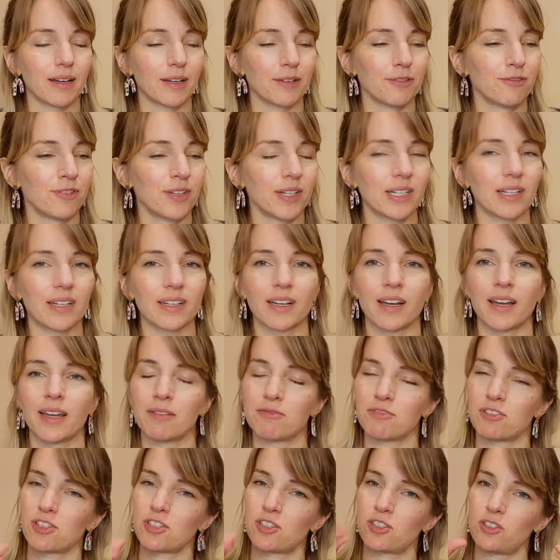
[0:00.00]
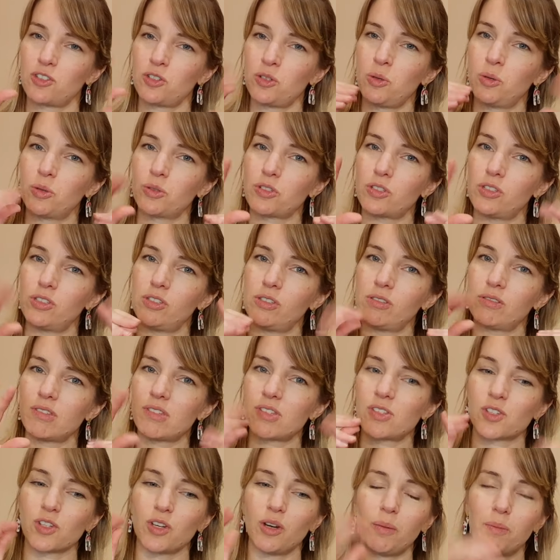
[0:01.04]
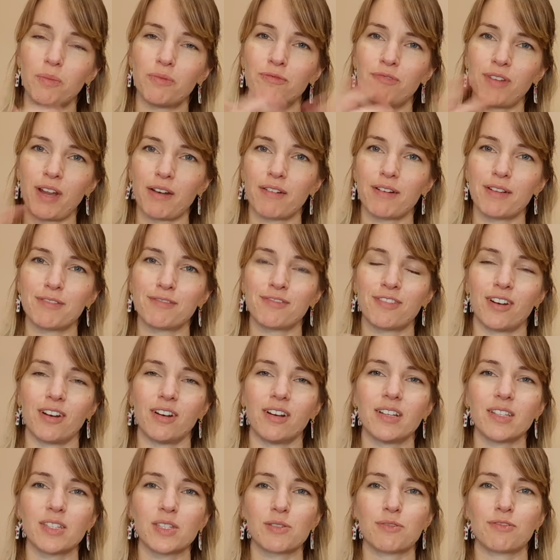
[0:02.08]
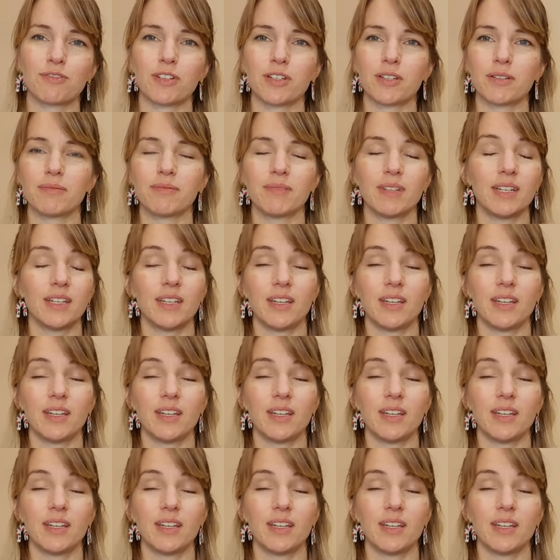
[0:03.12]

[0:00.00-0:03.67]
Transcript: I feel like I have just talked non-stop very fast for